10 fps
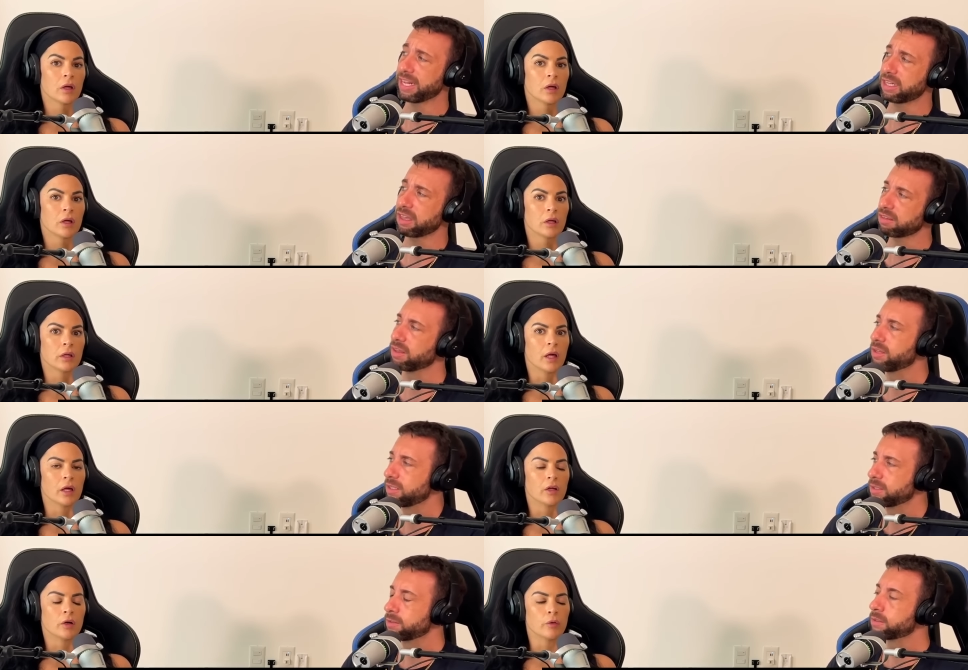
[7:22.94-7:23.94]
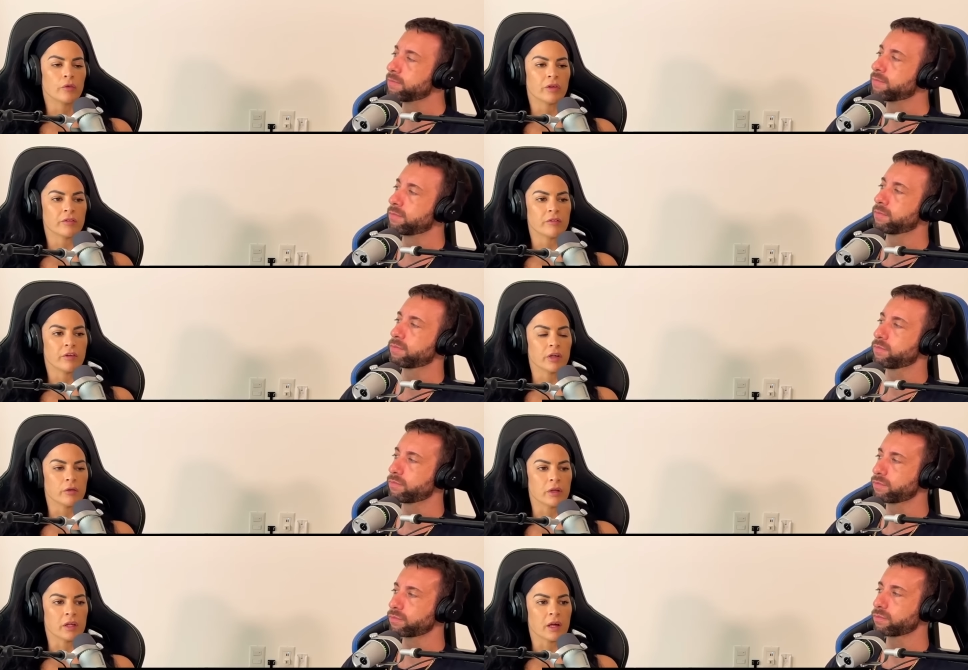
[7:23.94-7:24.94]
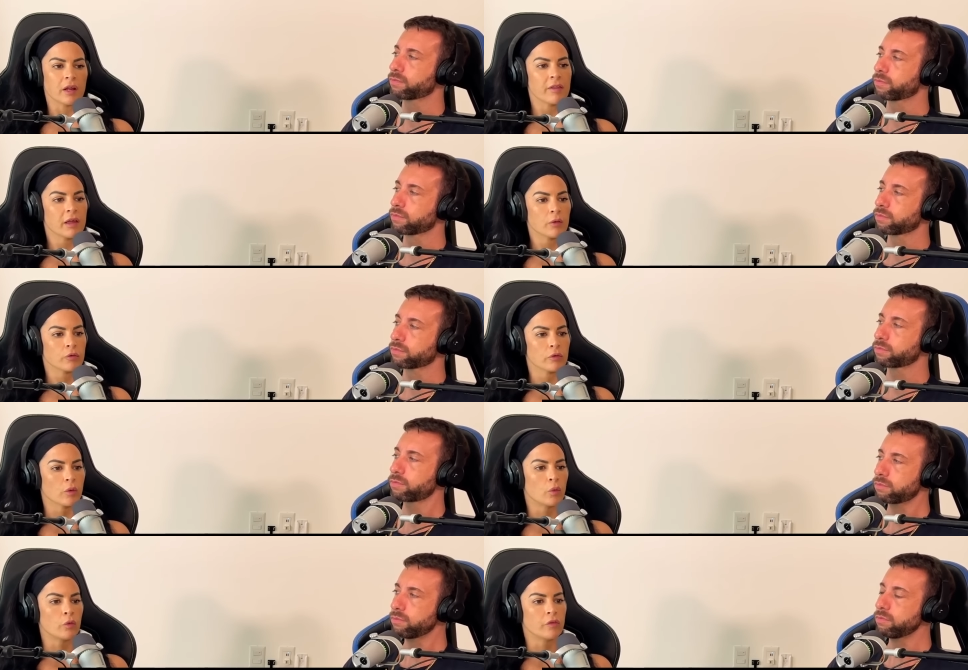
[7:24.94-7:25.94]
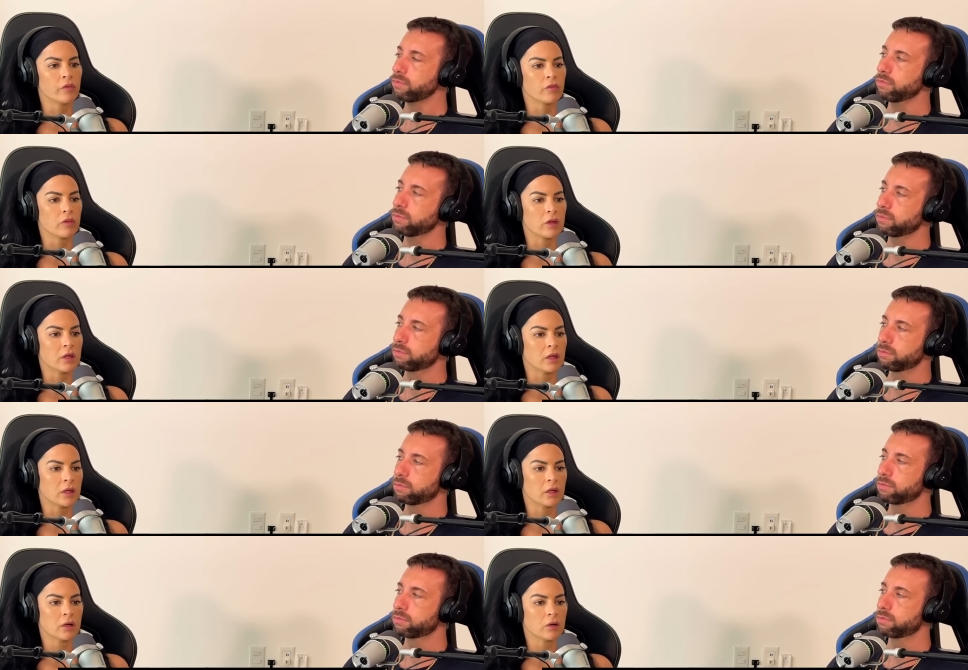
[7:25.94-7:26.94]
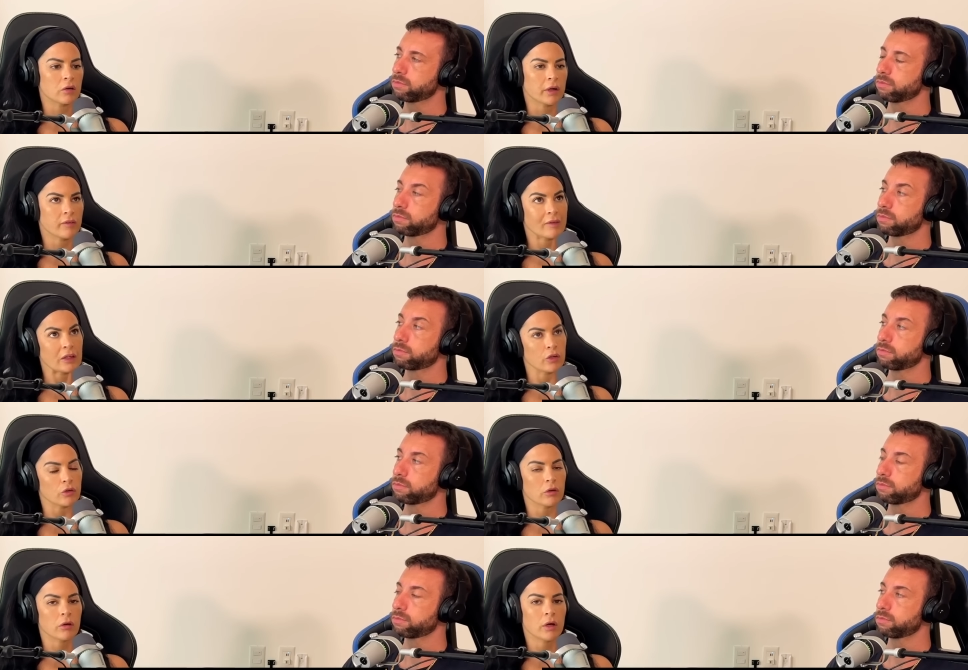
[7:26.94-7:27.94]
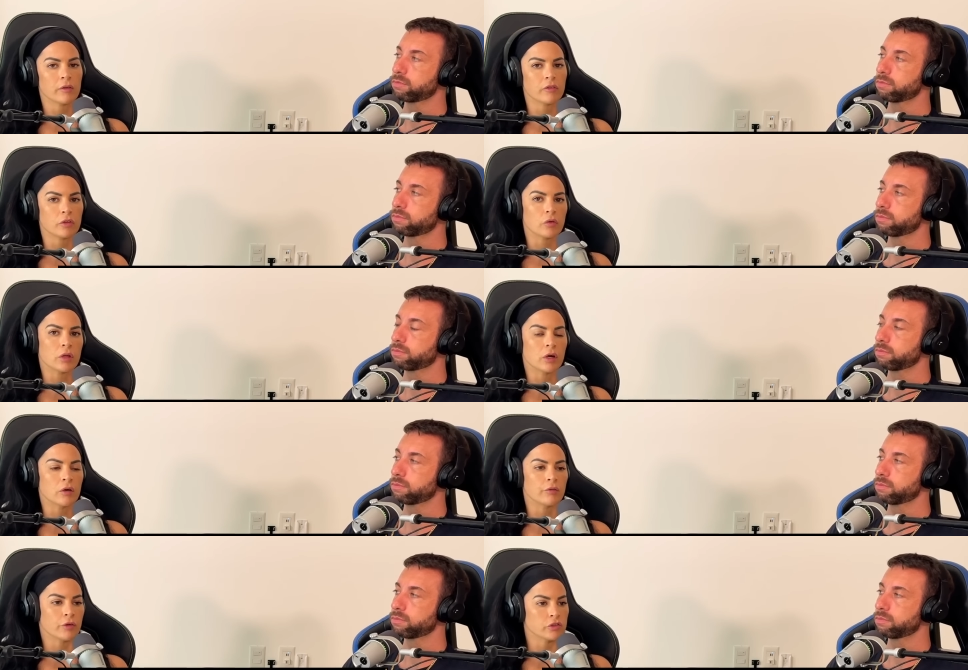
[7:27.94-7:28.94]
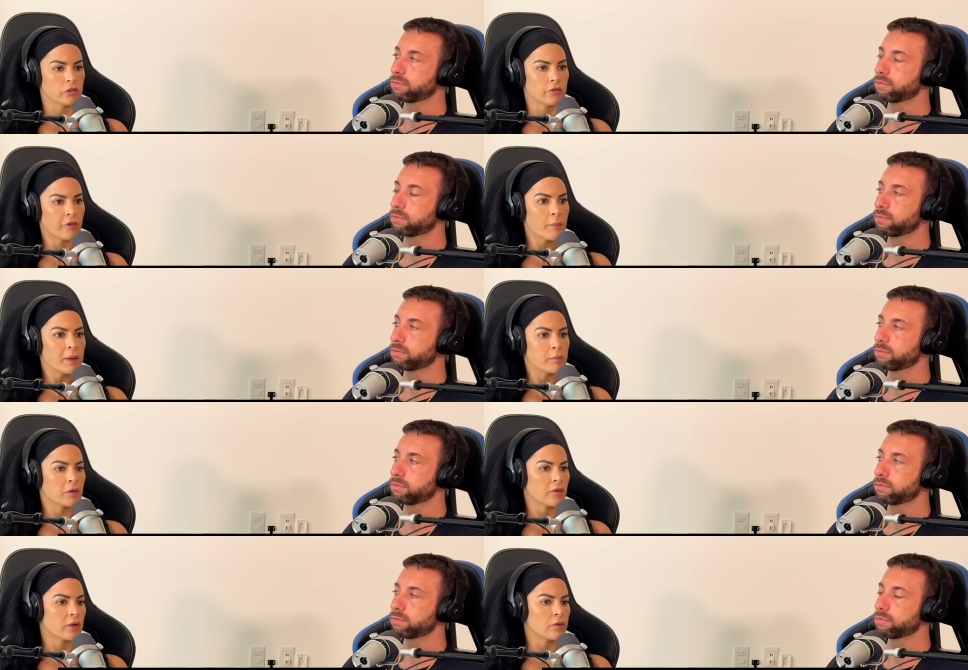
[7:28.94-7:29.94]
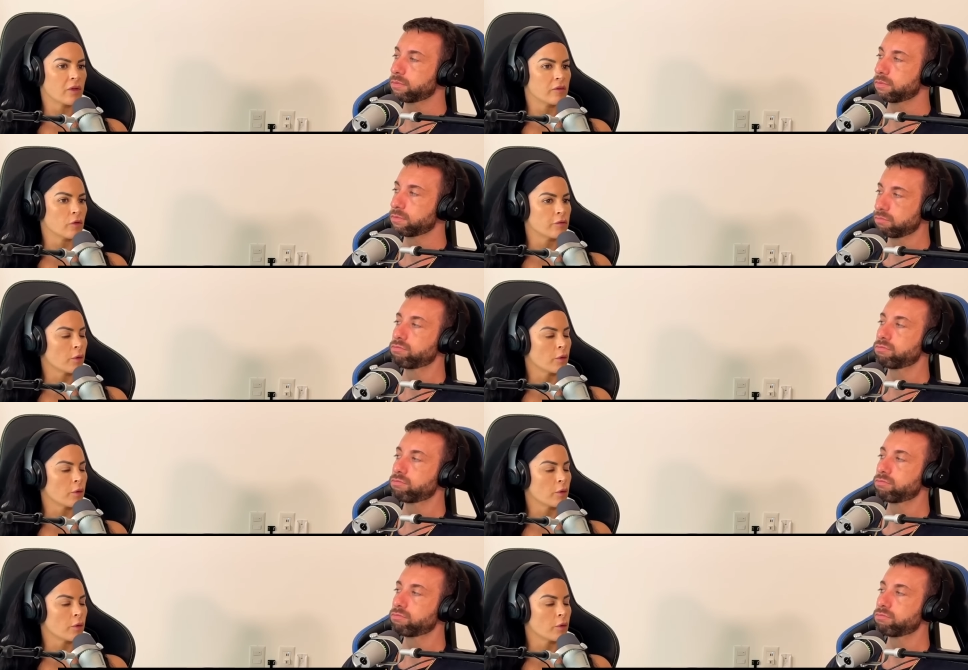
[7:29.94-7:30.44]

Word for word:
Speaker 1: like this. Yeah, no, it was definitely very unique. And I think it was really cool to see, or I guess hear, a studio version from him, because like you said, so